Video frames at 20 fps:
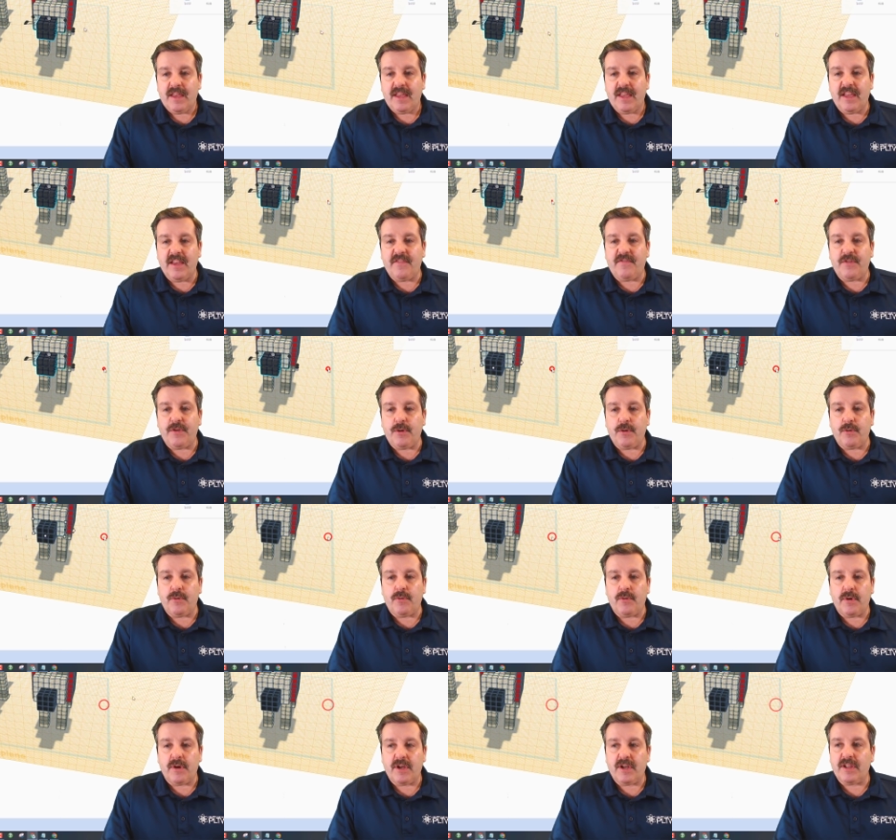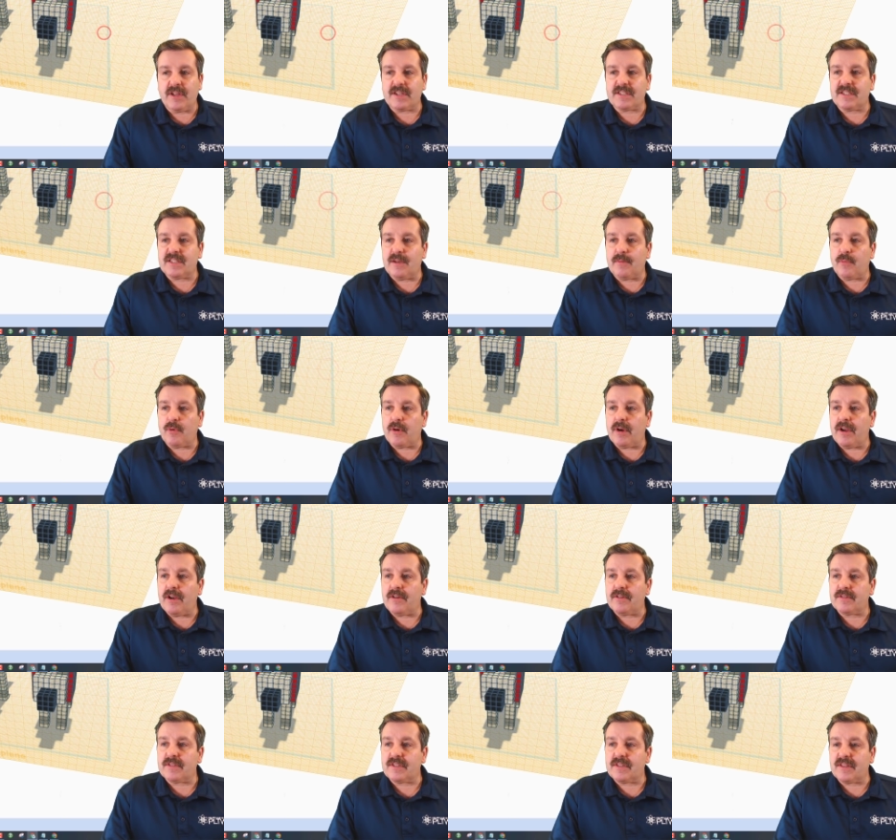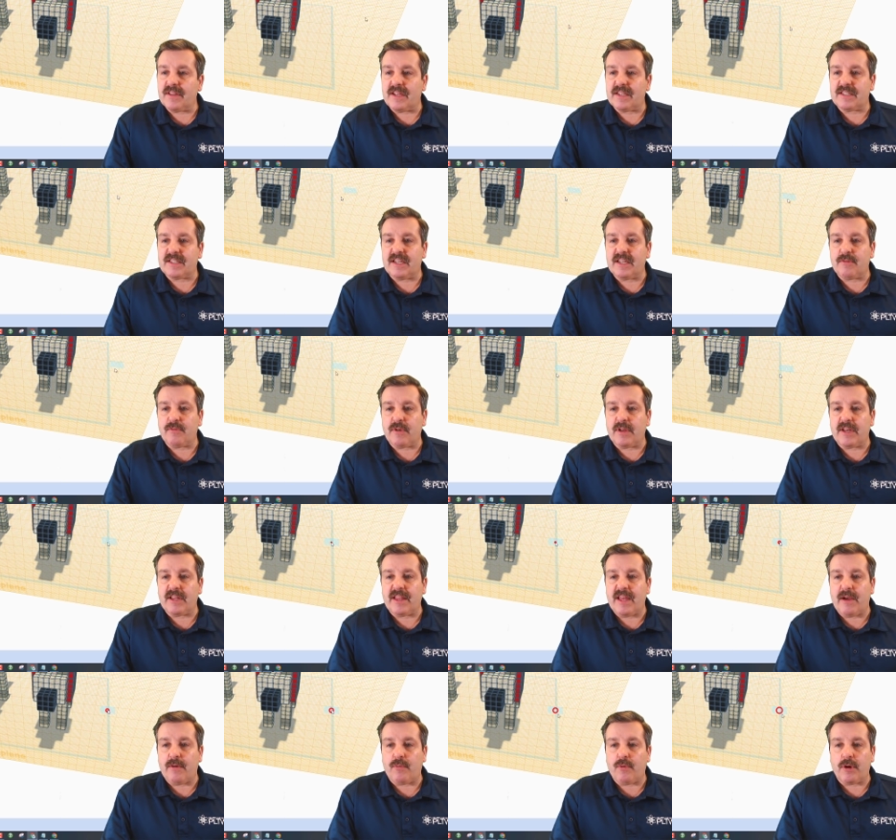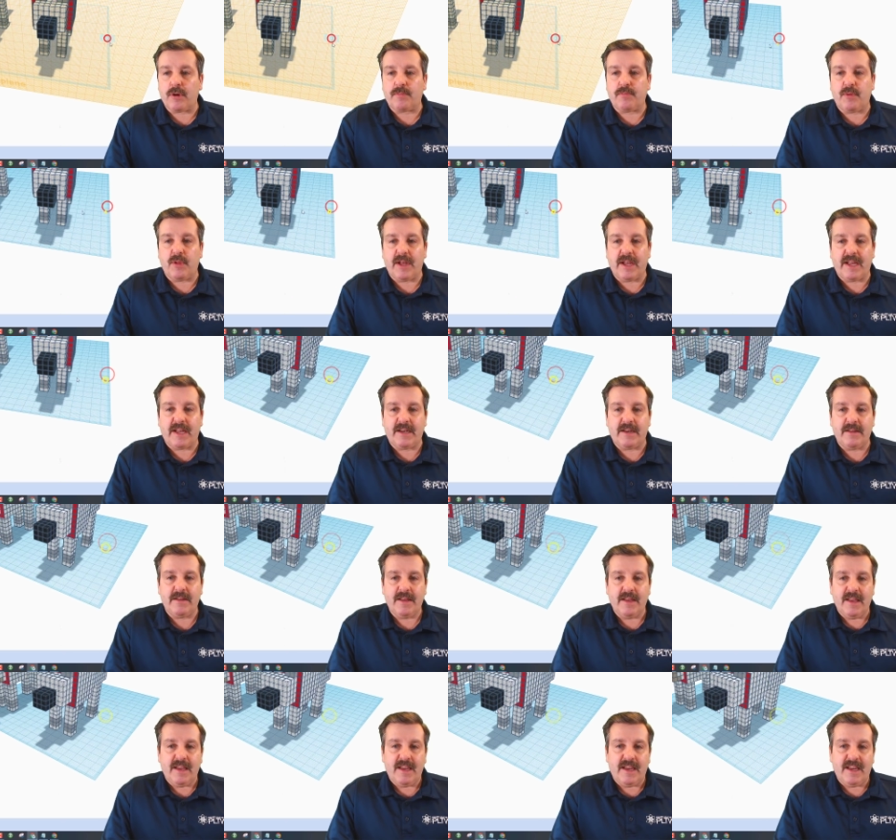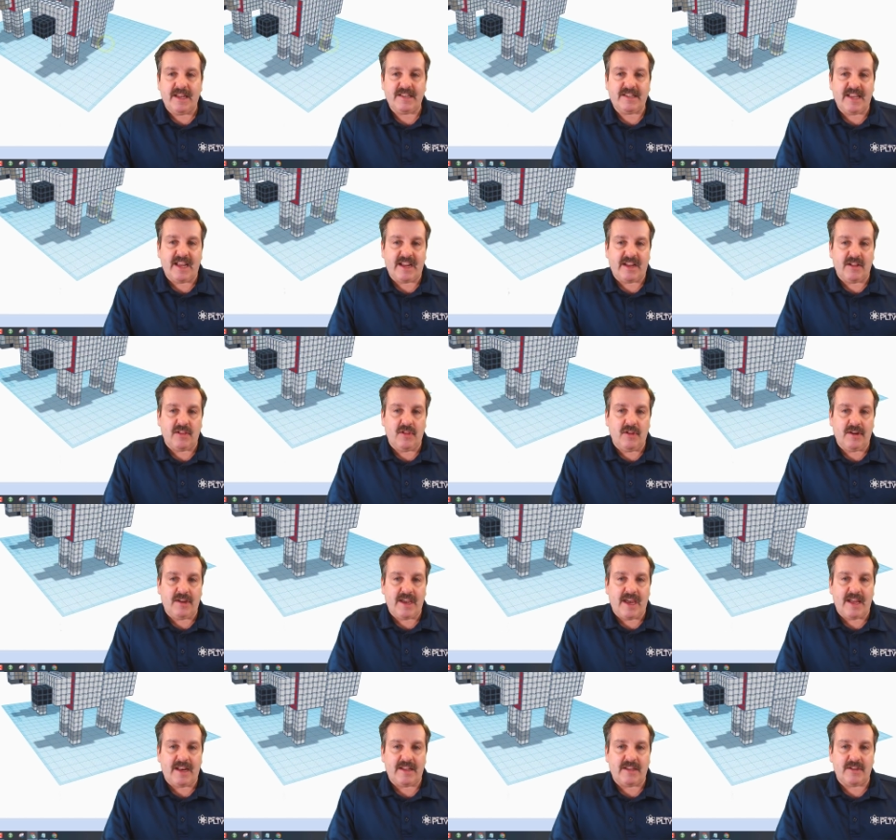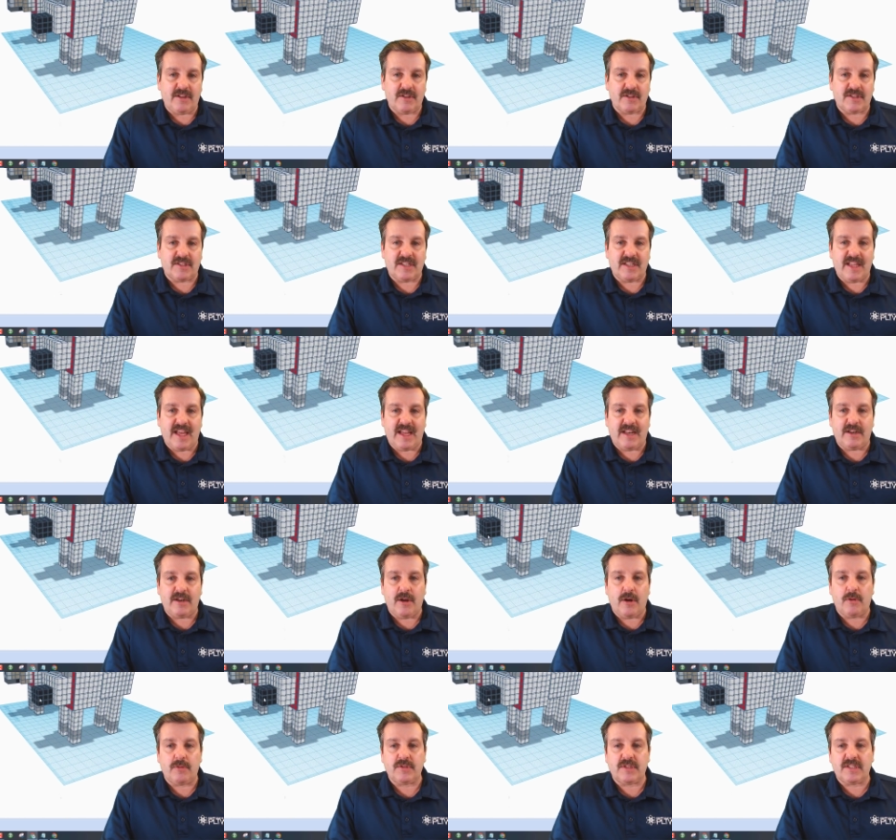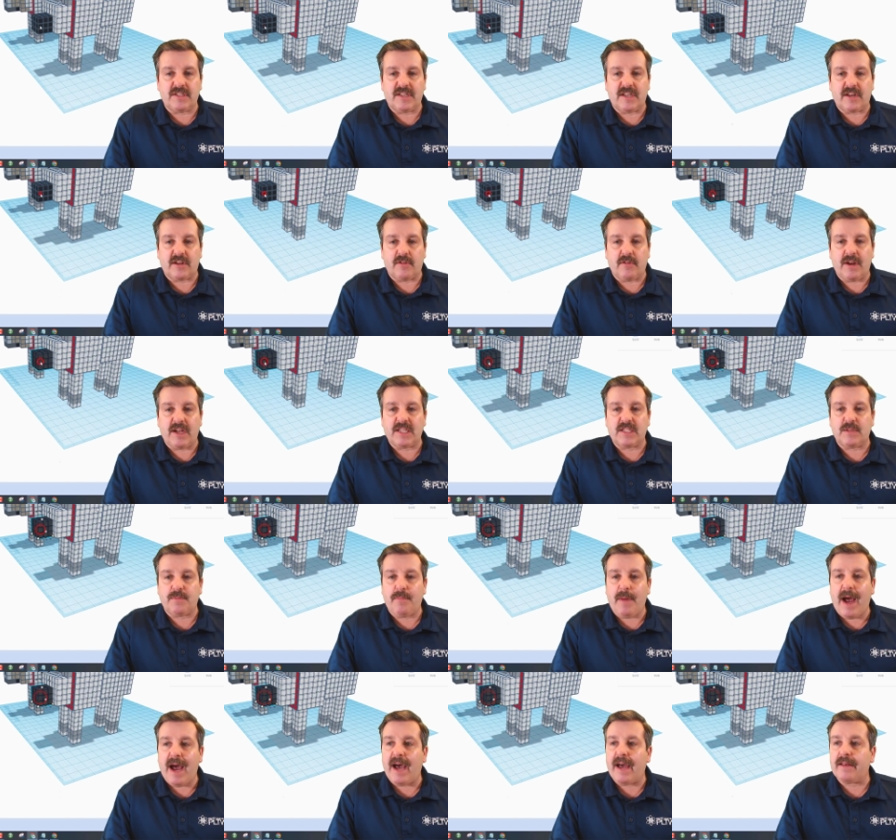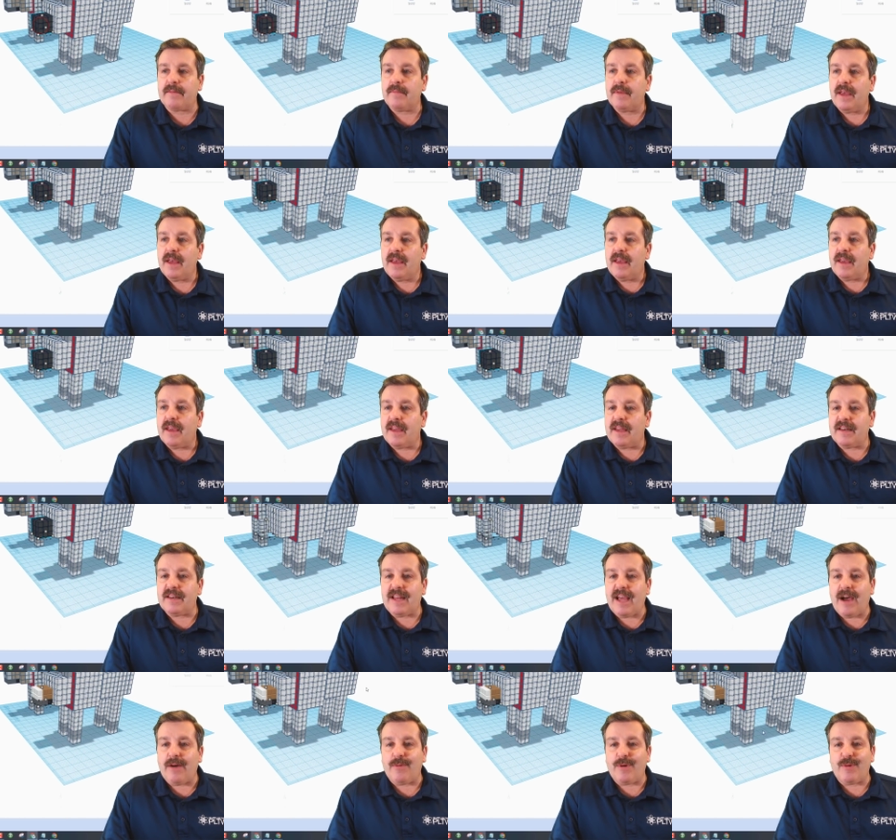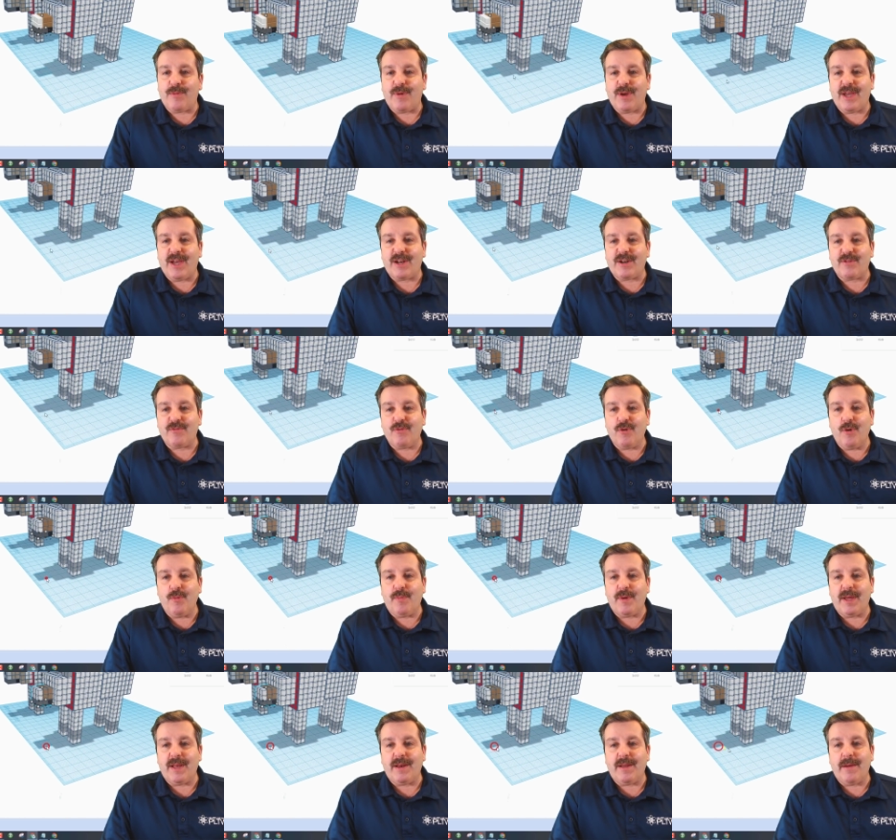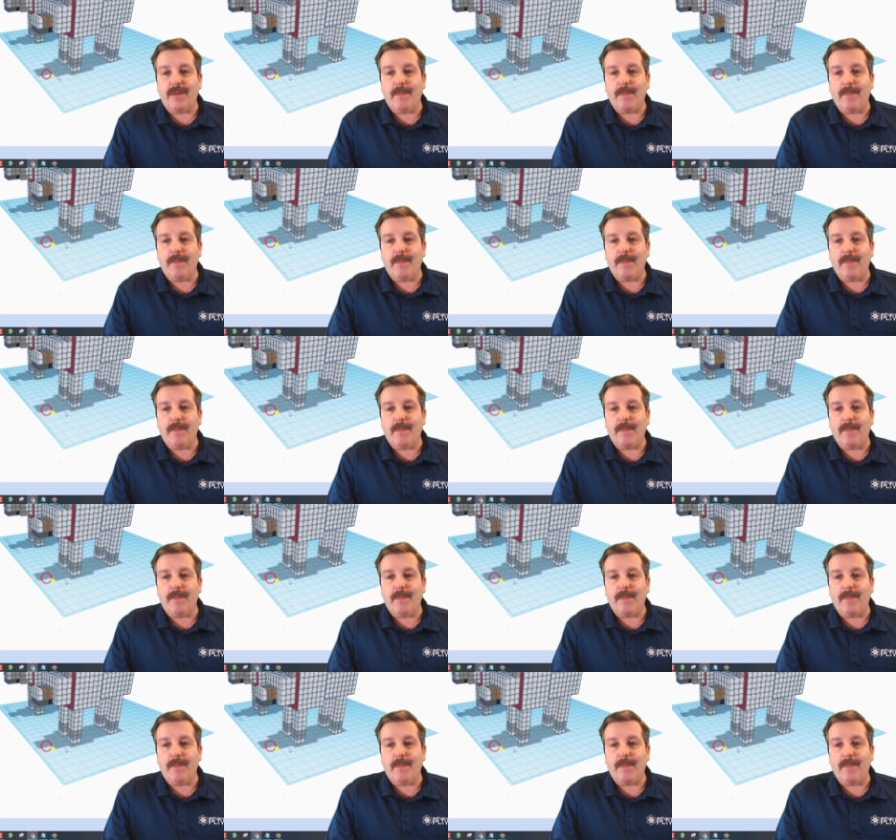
If you click somewhere else, let's get rid of that work plane and take a look at it. You'll see that nose is in a great spot. And now when we ungroup it,